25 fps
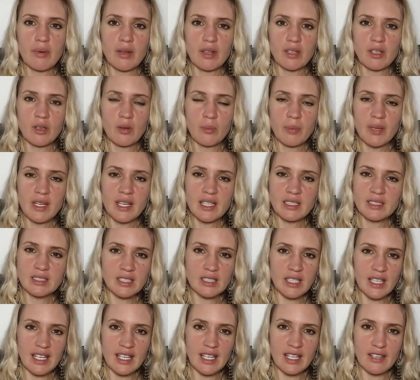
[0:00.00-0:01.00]
But you'll
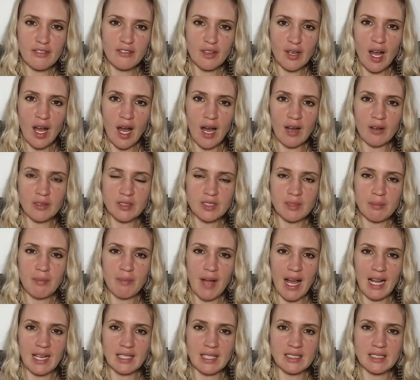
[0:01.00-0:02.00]
begin to even out
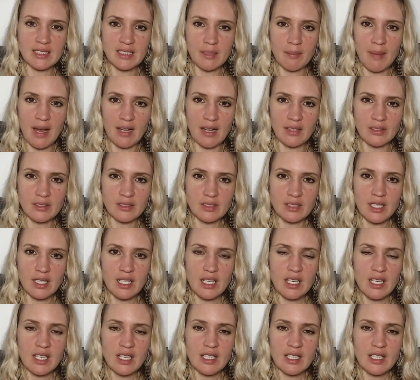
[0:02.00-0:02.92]
and balance them out.